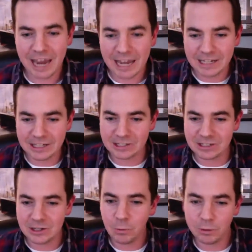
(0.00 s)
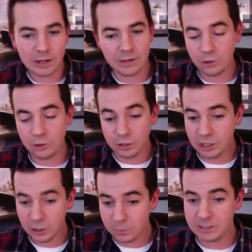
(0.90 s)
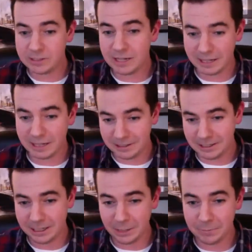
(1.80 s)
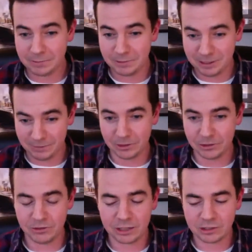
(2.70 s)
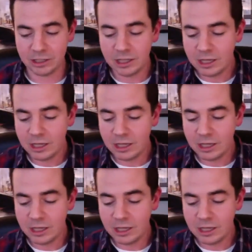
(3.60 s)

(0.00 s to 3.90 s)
And it just, if you don't hear me say that, you take on me giving her direction.